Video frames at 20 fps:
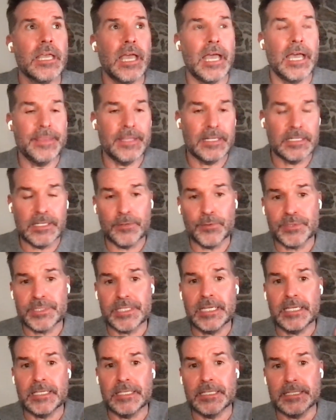And then I was
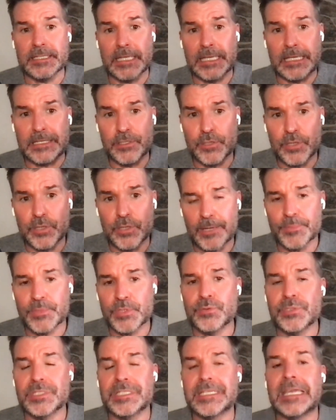saying it helps
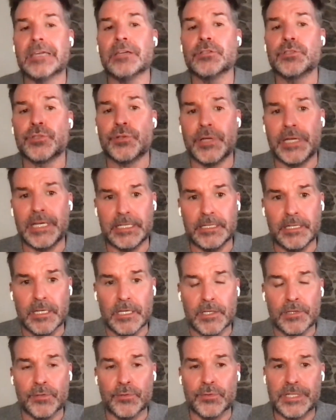you scale trade
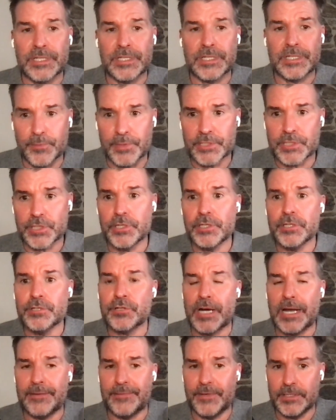those different return
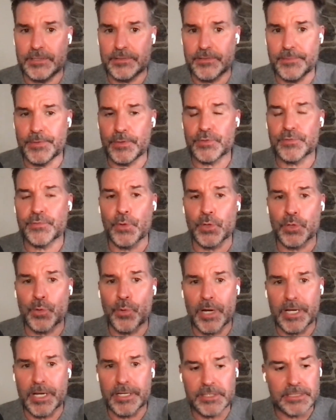drivers from those 4
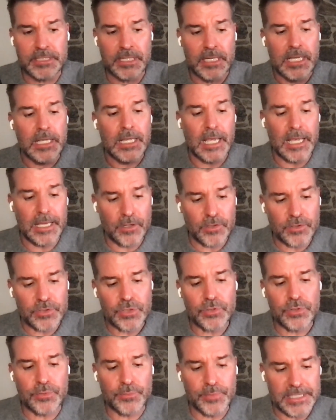quadrants. And
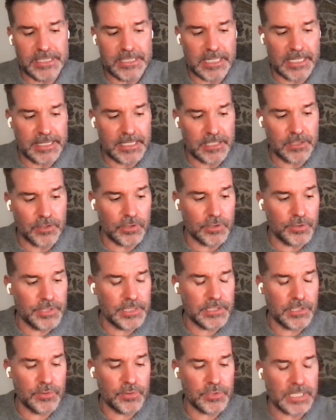also the reason I think you're alluding
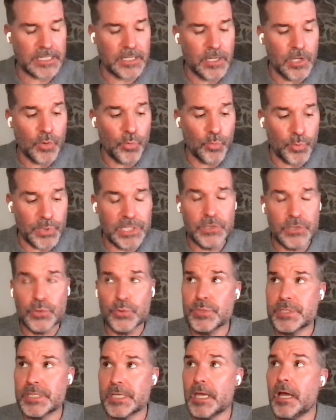to is like we
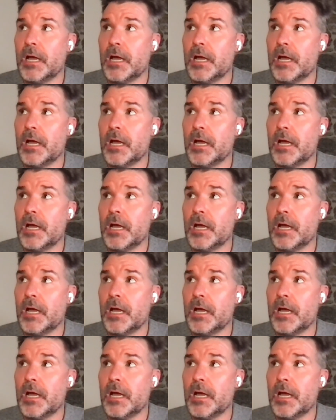use